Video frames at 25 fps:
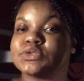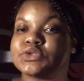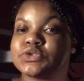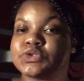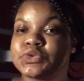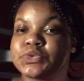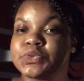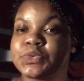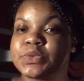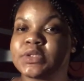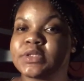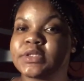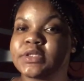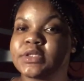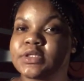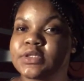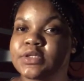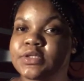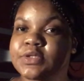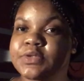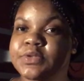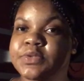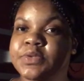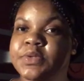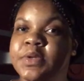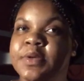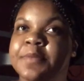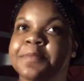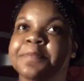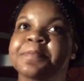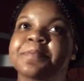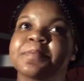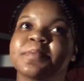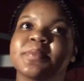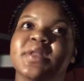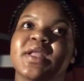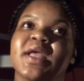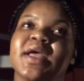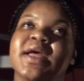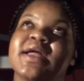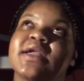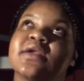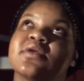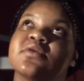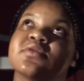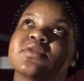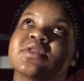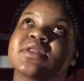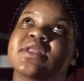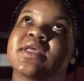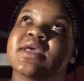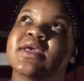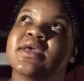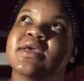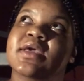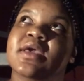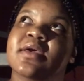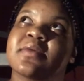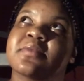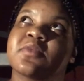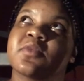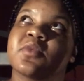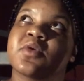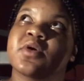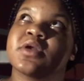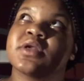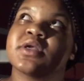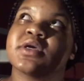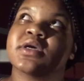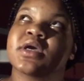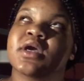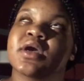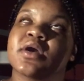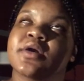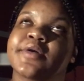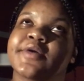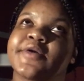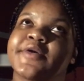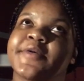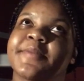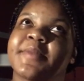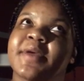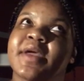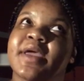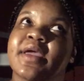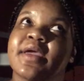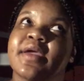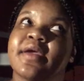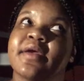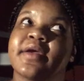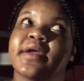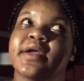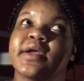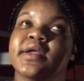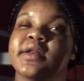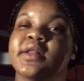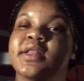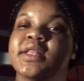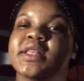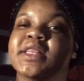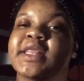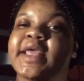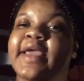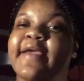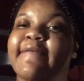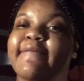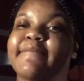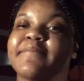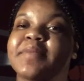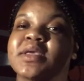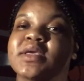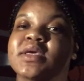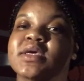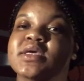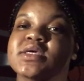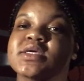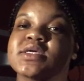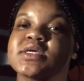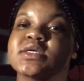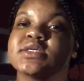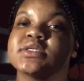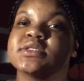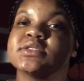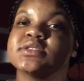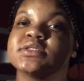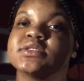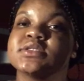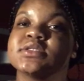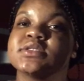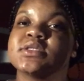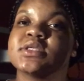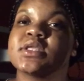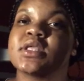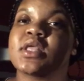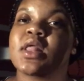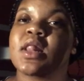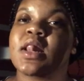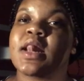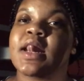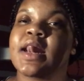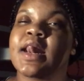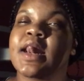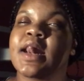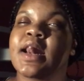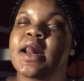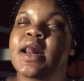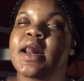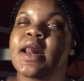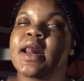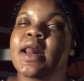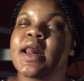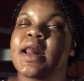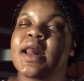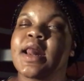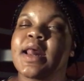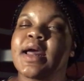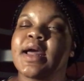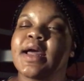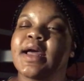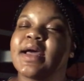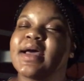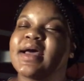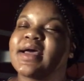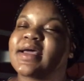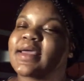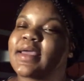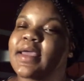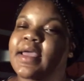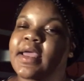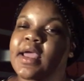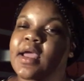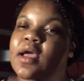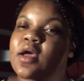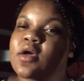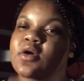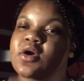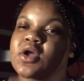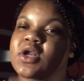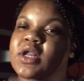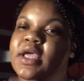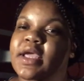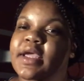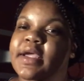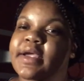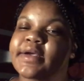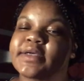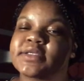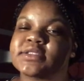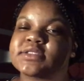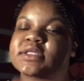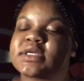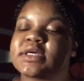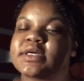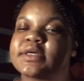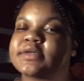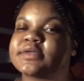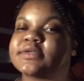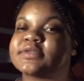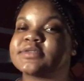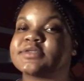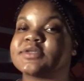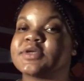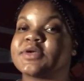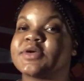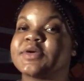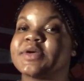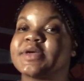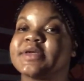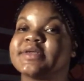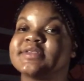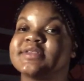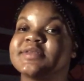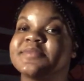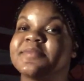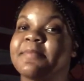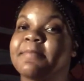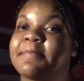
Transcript: do what it do. I don't think I'm gonna curl my hair or anything, because I can't hold a hairstyle. So as